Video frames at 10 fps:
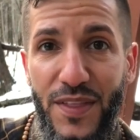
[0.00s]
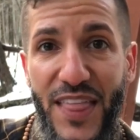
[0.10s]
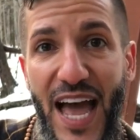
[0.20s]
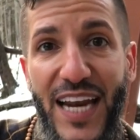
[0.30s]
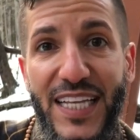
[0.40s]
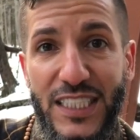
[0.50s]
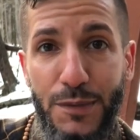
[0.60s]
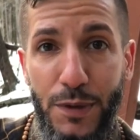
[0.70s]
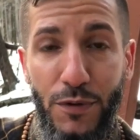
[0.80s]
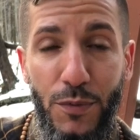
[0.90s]
That needs
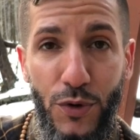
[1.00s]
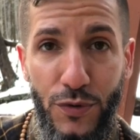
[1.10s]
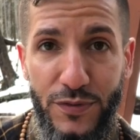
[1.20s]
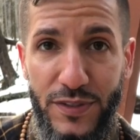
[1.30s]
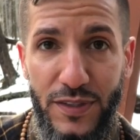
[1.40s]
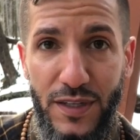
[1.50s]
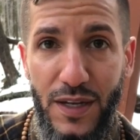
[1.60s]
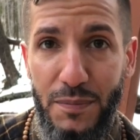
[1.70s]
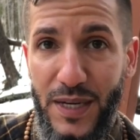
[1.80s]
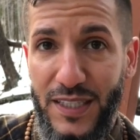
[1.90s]
to be removed
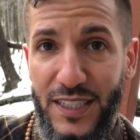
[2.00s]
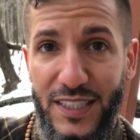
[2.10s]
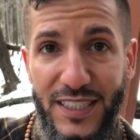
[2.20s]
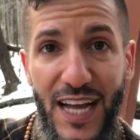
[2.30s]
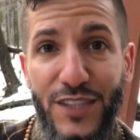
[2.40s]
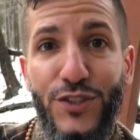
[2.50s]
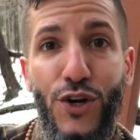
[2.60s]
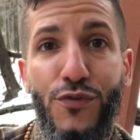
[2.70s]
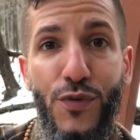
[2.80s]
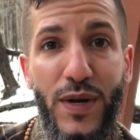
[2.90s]
because it does not
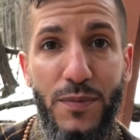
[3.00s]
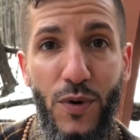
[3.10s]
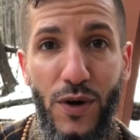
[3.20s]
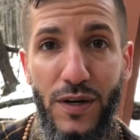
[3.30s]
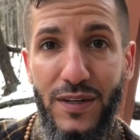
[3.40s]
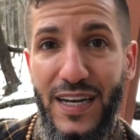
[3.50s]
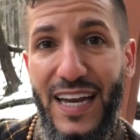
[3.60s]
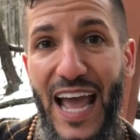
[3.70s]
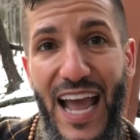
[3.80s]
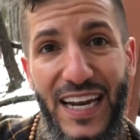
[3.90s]
serve you anymore in
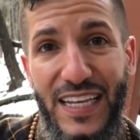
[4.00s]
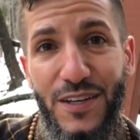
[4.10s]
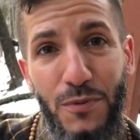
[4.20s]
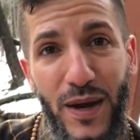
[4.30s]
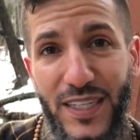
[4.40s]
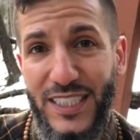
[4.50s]
any way,